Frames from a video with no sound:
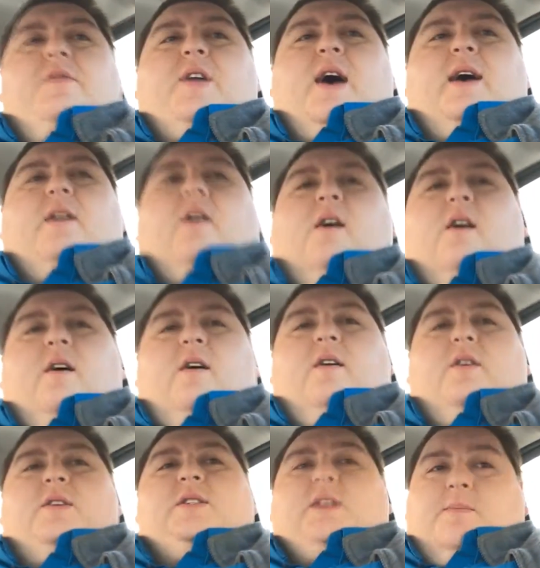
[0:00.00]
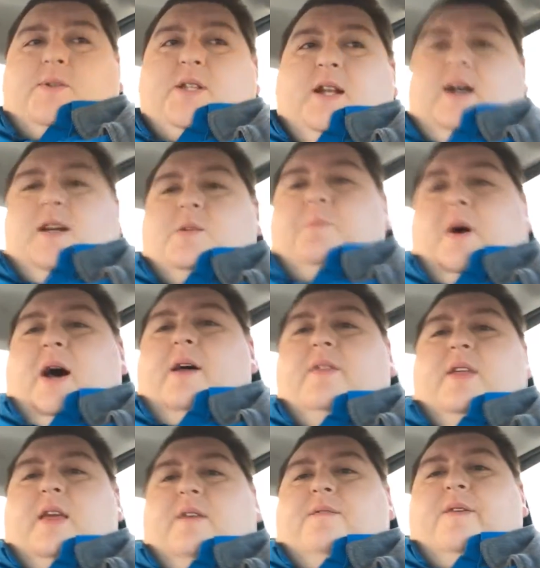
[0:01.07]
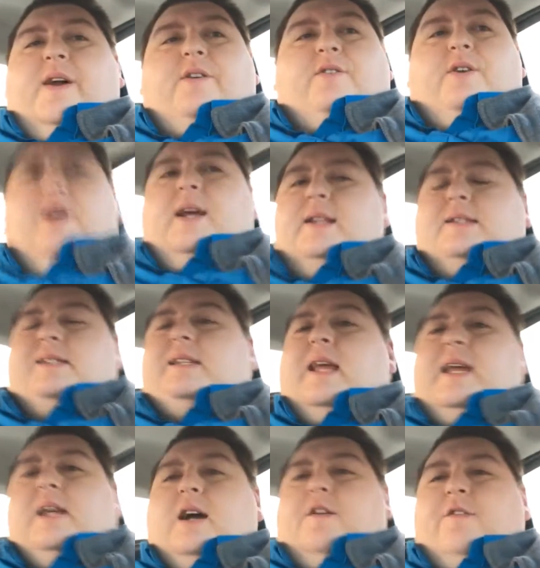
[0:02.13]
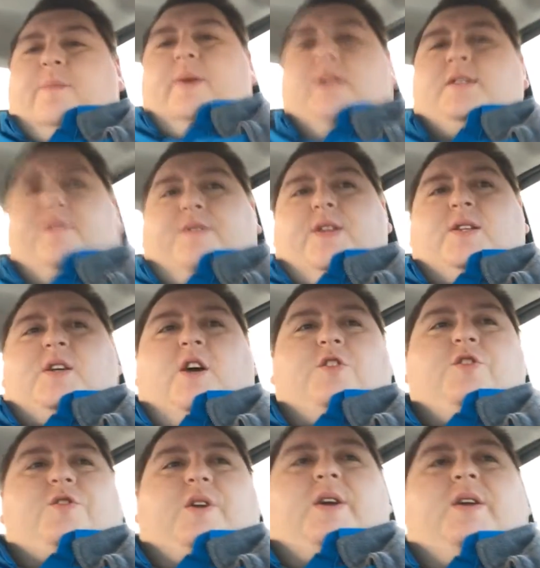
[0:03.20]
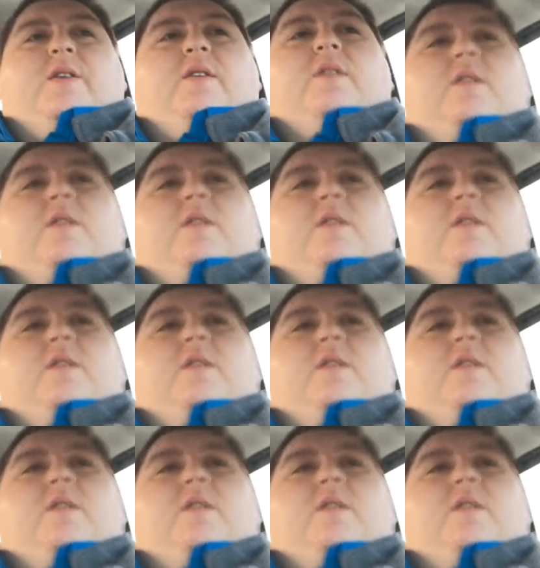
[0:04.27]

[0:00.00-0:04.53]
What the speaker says: that are subsidized by the federal and state governments of this country.